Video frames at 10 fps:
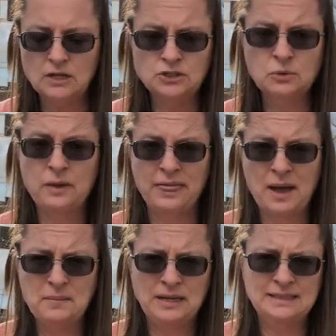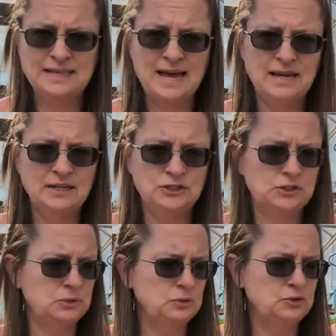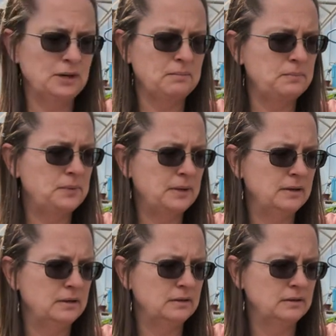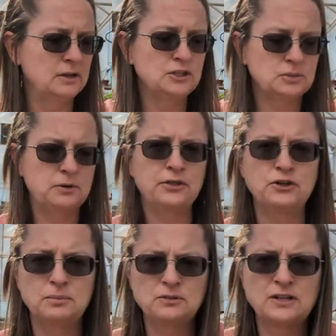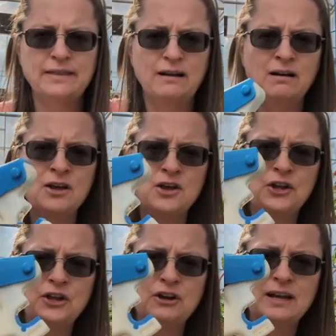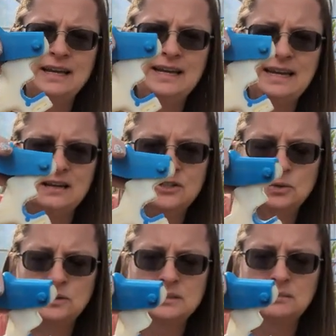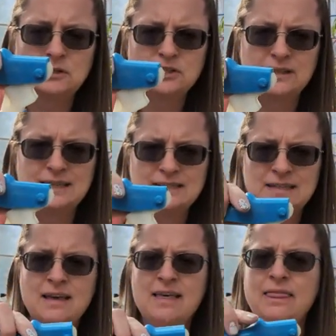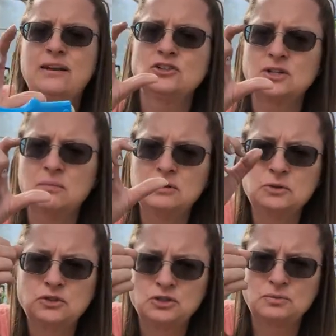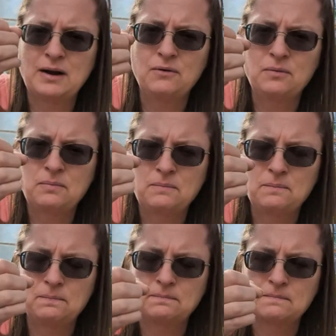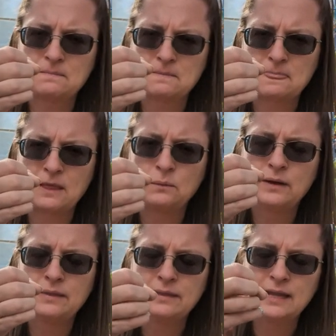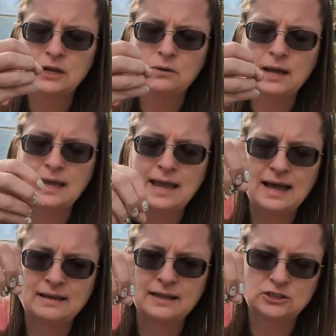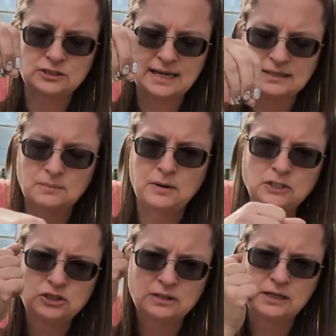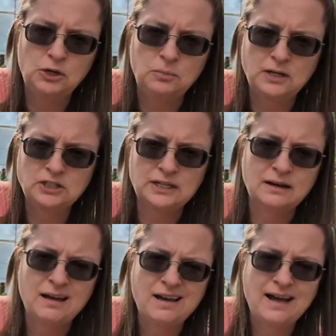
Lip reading: So with that being said, to put the drippers on there, you're gonna need a tool similar to this. There's a blue just round one that you can get that just has a punch that you punch in.